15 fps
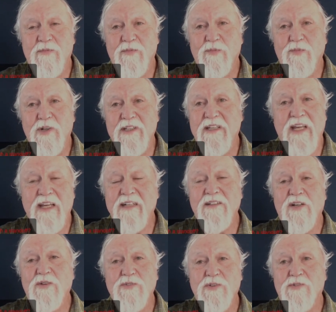we can't
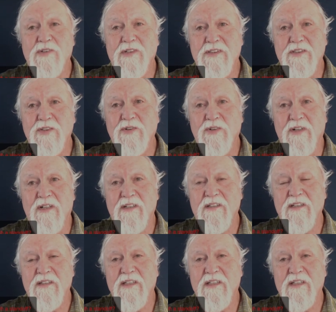go door to door.